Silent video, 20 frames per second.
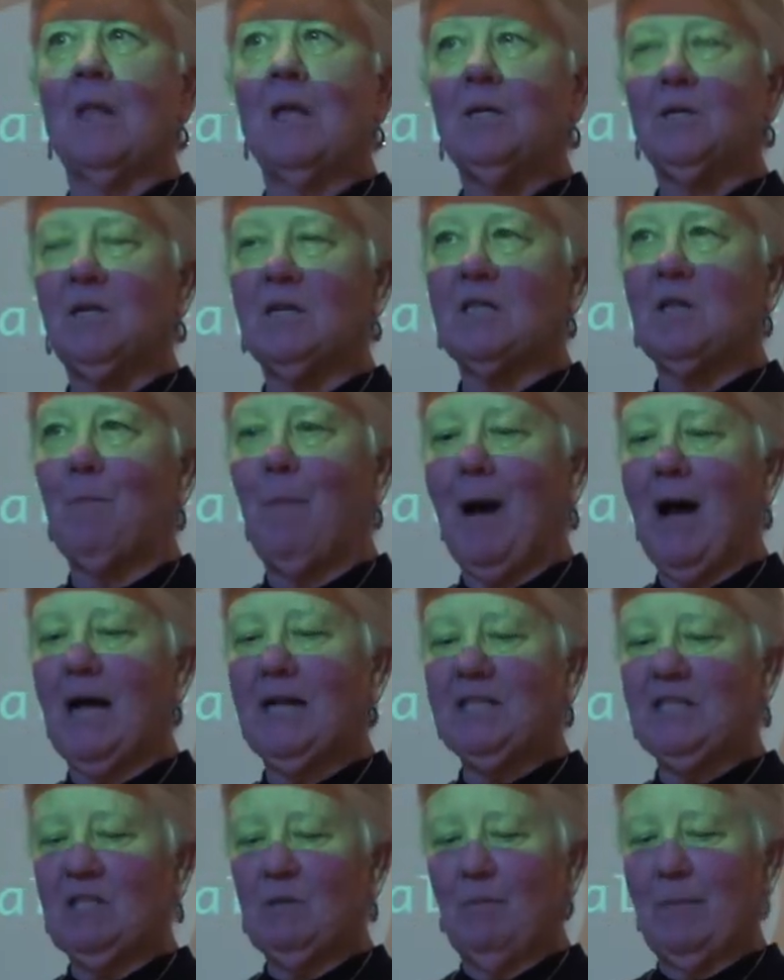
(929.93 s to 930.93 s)
to the
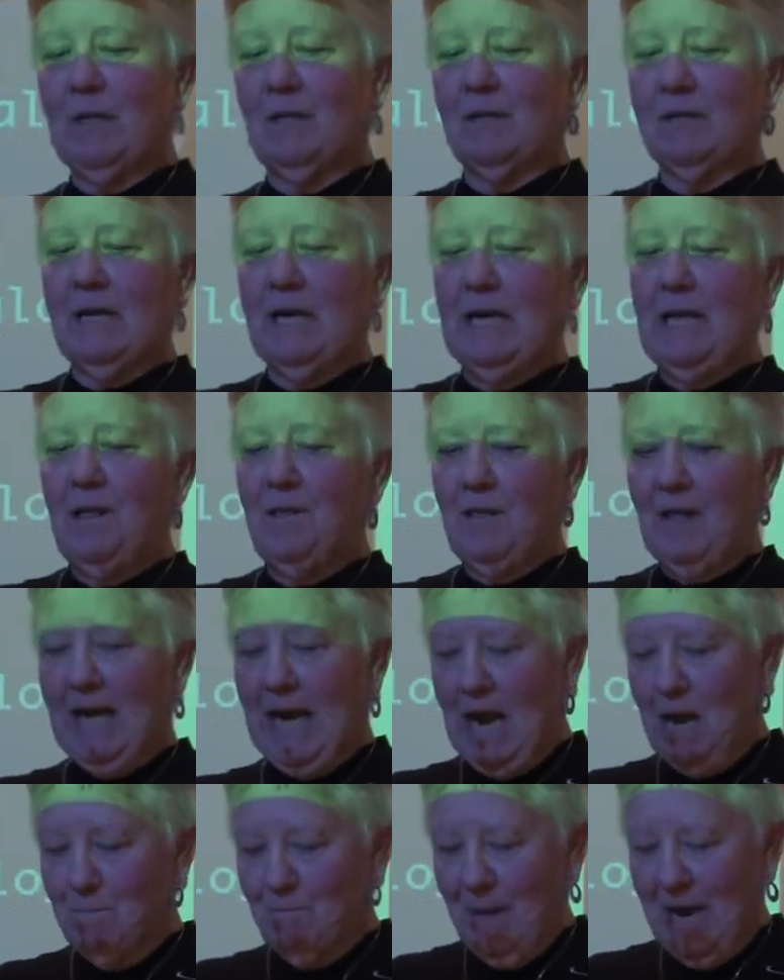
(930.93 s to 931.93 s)
possibility that
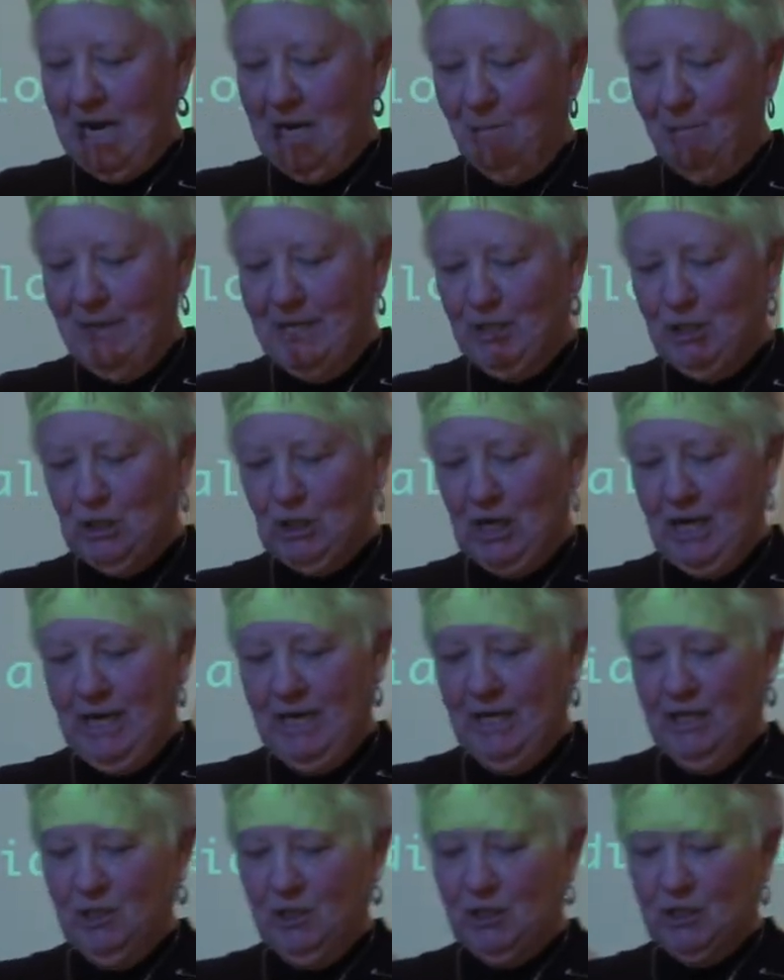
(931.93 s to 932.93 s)
I might be
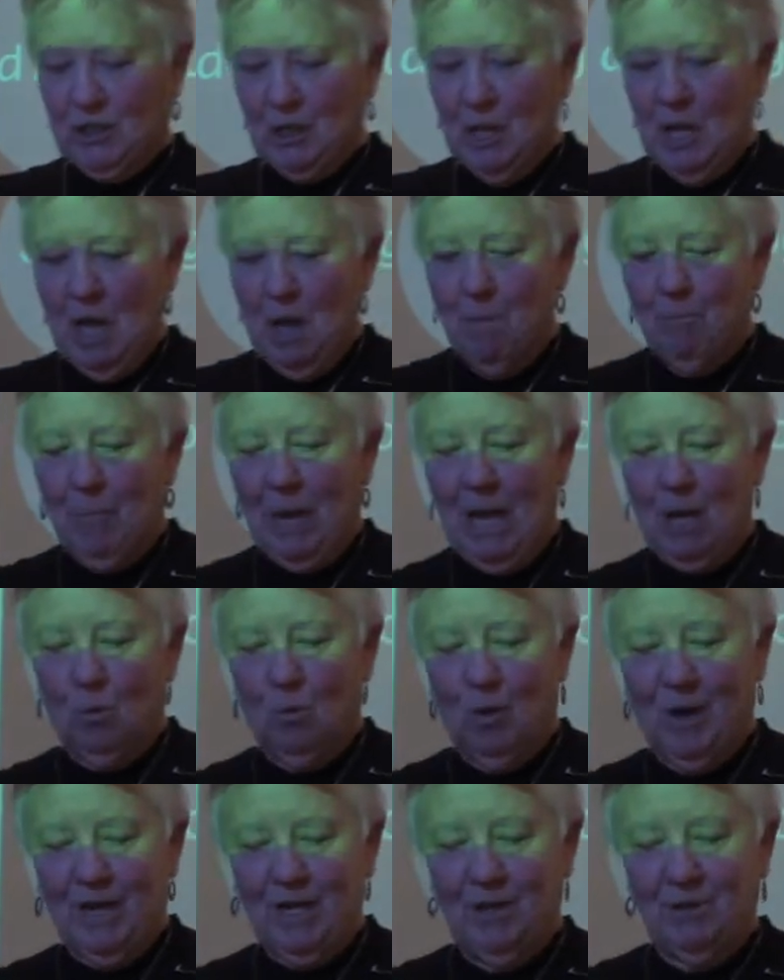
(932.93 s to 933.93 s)
changed by
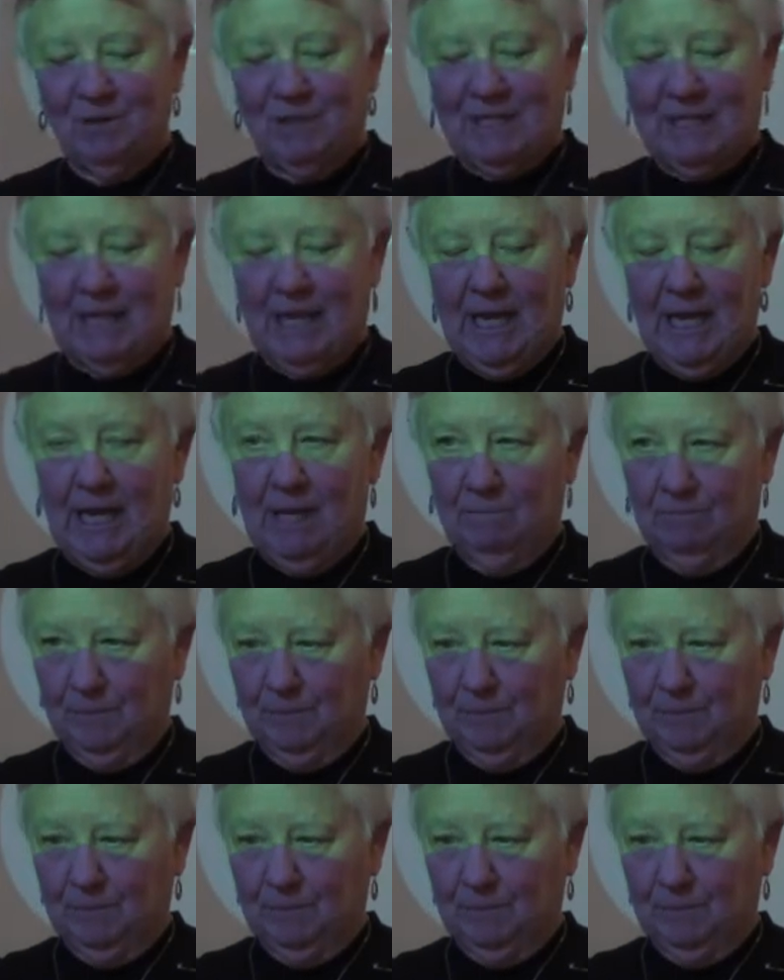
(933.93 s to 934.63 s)
what you say.